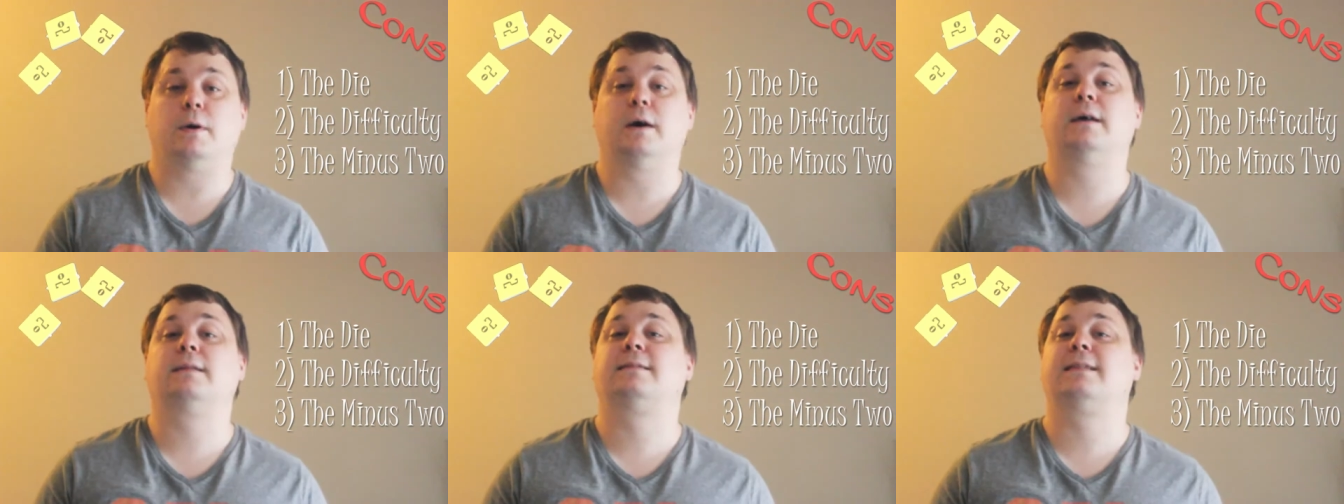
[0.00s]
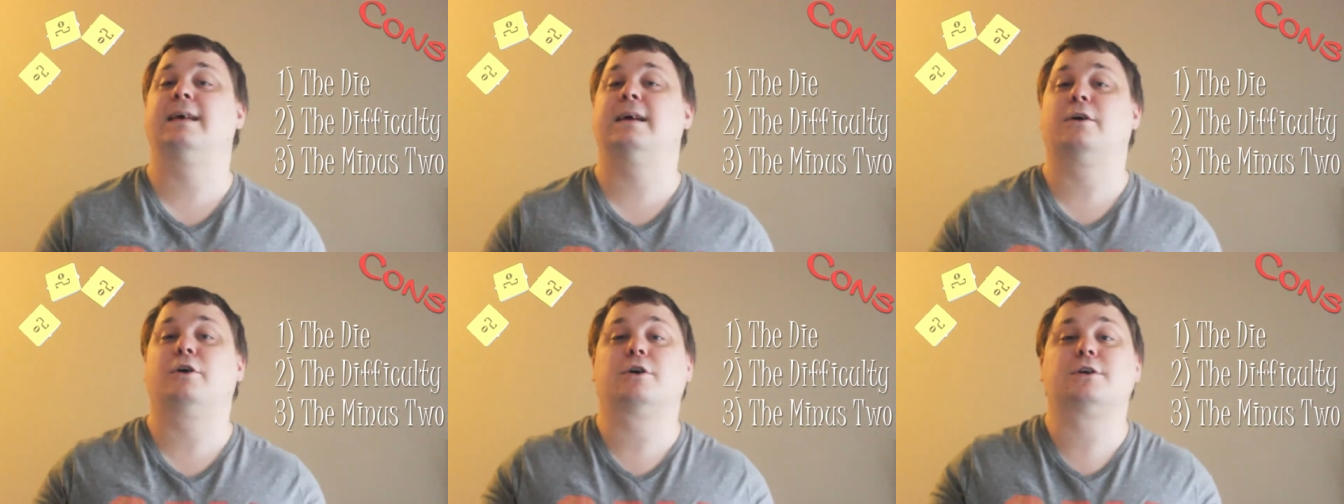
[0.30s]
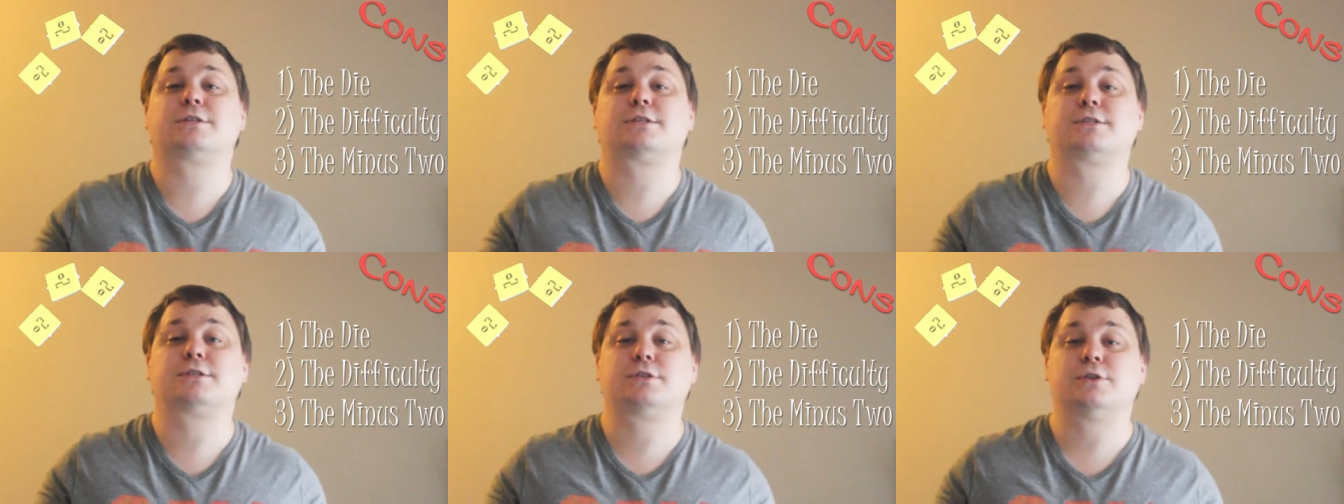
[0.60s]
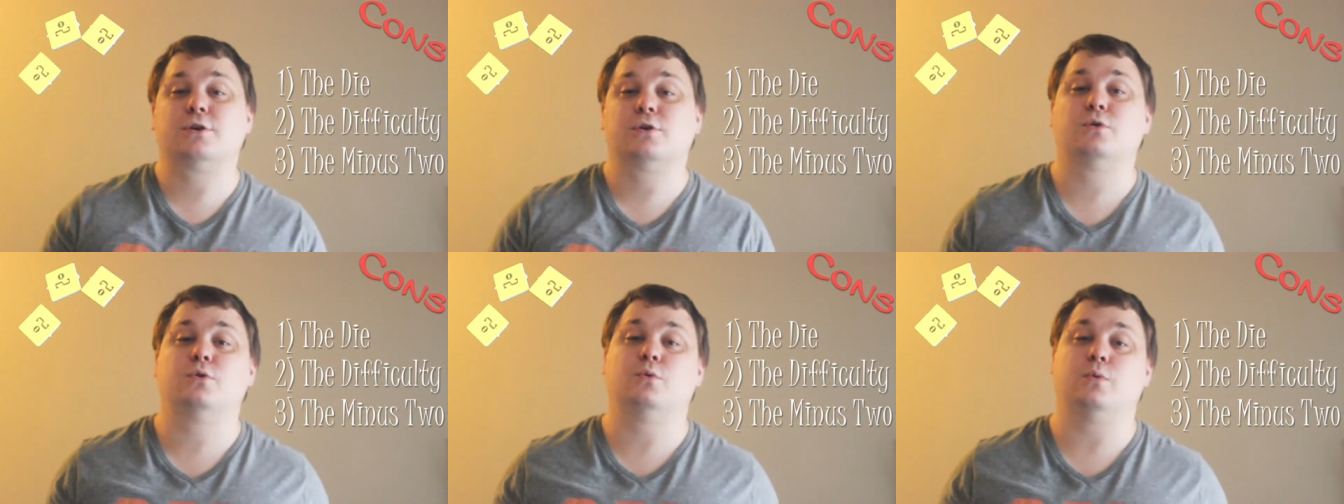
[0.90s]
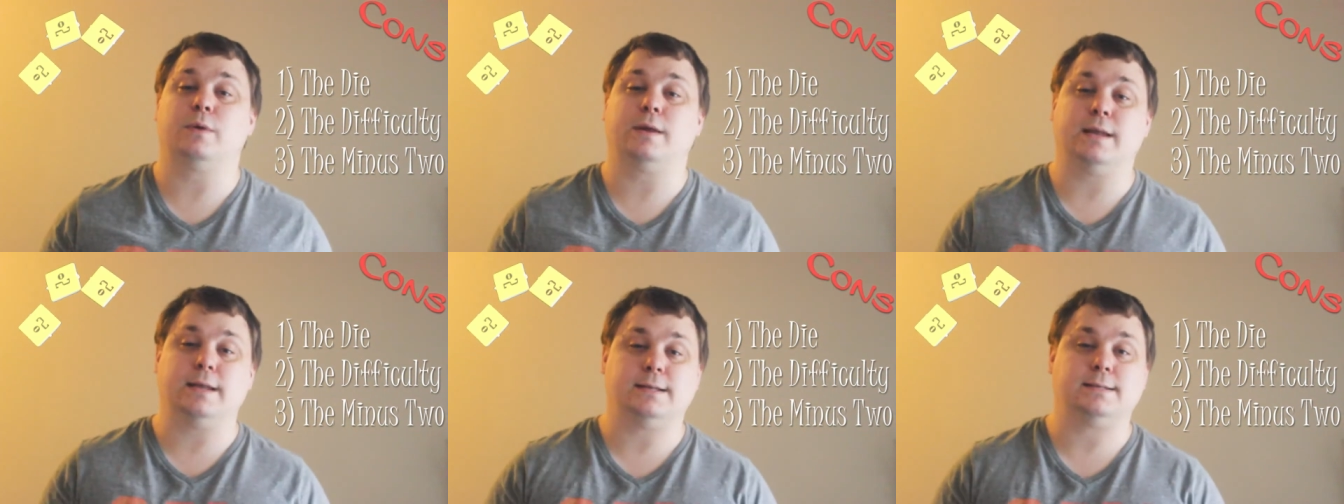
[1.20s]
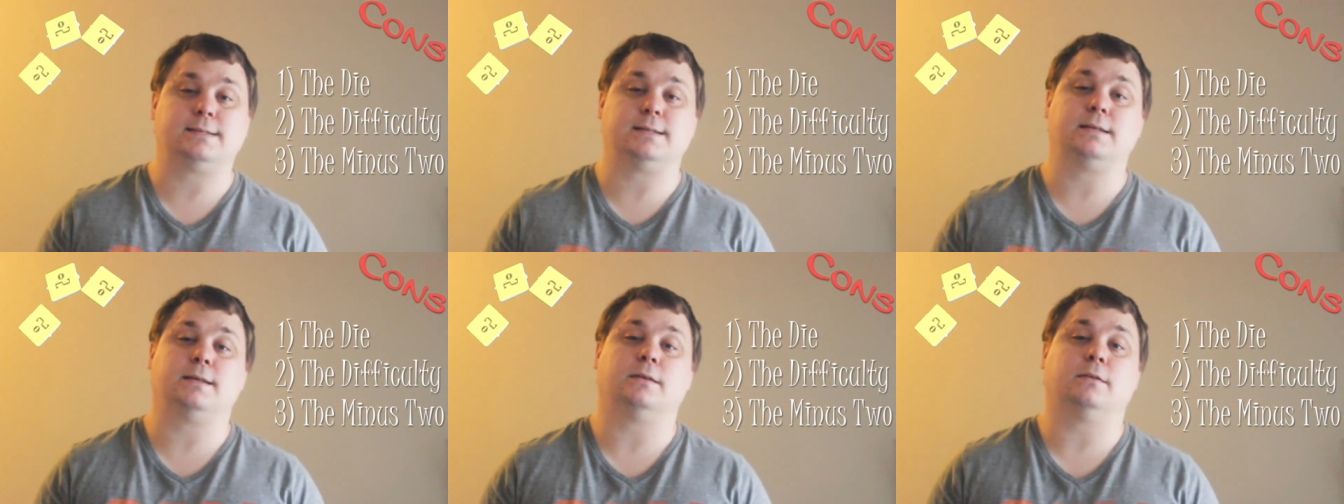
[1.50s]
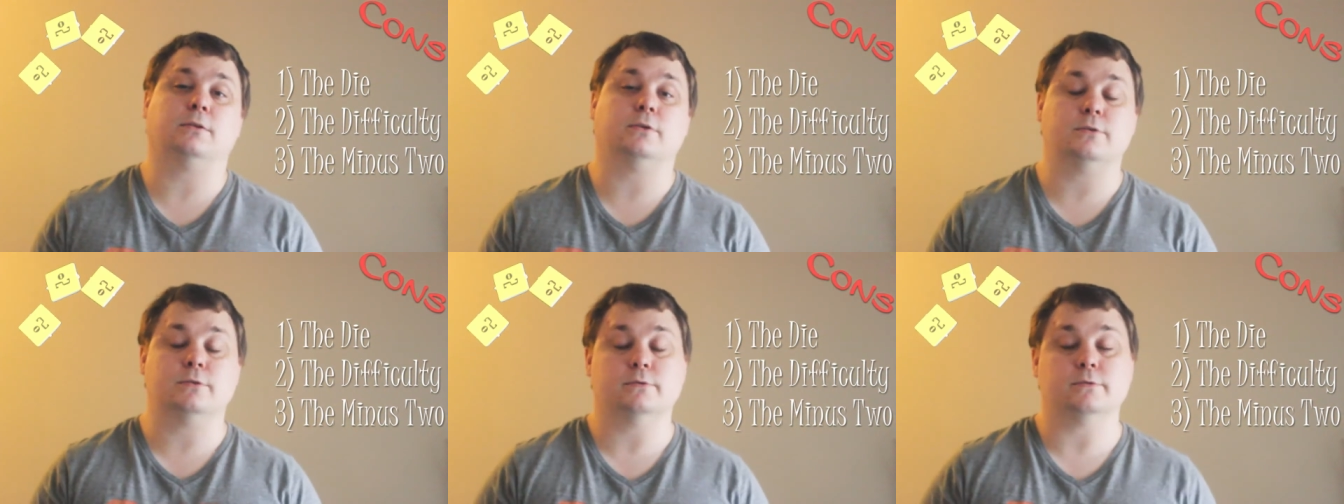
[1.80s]
but they are so easy to
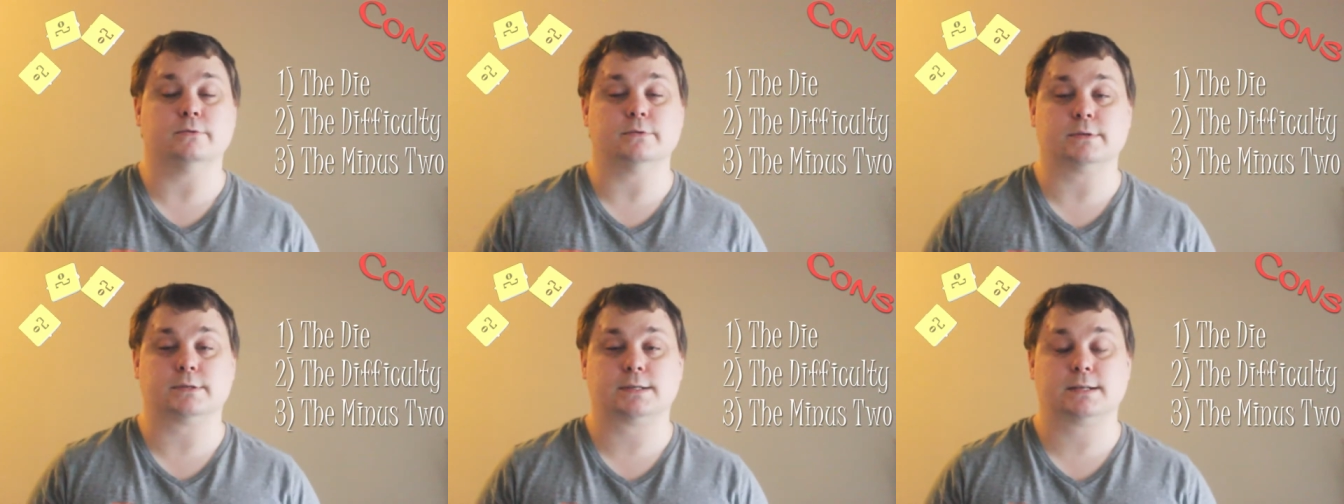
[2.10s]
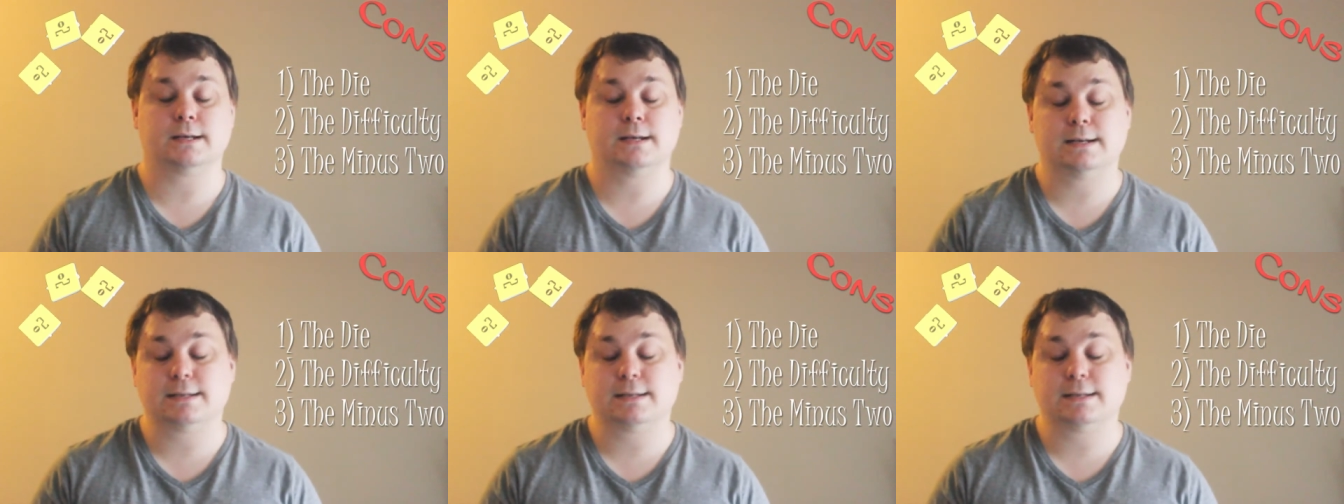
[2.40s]
lose,